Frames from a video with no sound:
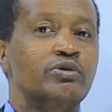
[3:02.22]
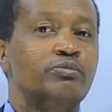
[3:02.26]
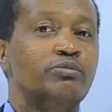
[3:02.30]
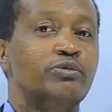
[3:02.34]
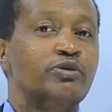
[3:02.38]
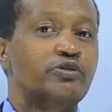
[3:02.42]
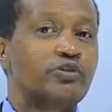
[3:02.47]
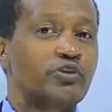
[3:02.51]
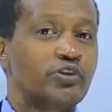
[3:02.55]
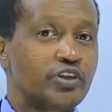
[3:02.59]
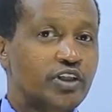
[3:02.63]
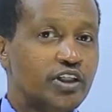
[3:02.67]

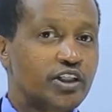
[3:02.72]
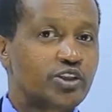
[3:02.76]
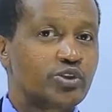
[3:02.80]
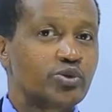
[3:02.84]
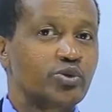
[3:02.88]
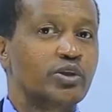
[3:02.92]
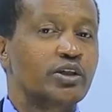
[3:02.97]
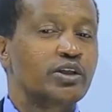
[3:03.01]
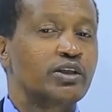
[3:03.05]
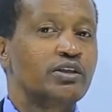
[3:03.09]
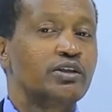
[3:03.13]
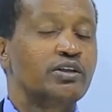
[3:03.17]
before this
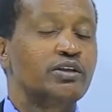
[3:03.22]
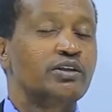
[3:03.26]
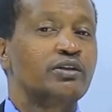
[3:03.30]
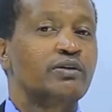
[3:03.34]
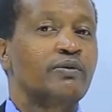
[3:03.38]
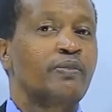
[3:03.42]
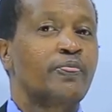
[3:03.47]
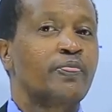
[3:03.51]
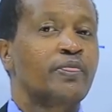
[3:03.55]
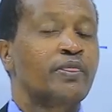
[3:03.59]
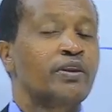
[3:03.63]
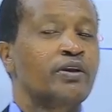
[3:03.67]
one,
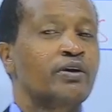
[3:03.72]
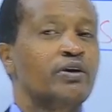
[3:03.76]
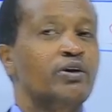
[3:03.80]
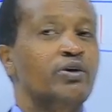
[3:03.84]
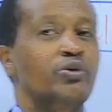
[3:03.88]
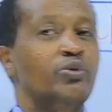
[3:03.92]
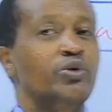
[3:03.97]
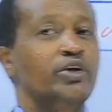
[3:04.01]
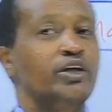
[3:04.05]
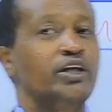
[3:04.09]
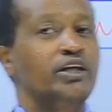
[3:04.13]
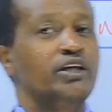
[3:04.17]

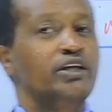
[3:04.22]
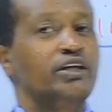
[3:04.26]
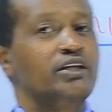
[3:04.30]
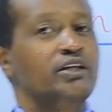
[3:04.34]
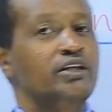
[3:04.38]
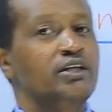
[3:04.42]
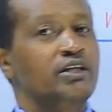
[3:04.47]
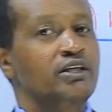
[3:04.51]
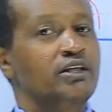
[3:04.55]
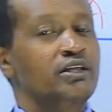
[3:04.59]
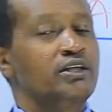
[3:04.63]
we